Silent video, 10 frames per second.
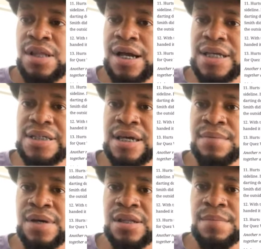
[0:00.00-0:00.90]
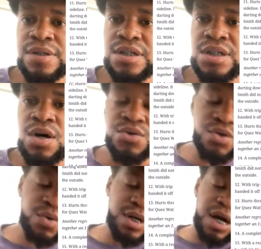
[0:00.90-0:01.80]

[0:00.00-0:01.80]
like I said, man, let me just go through a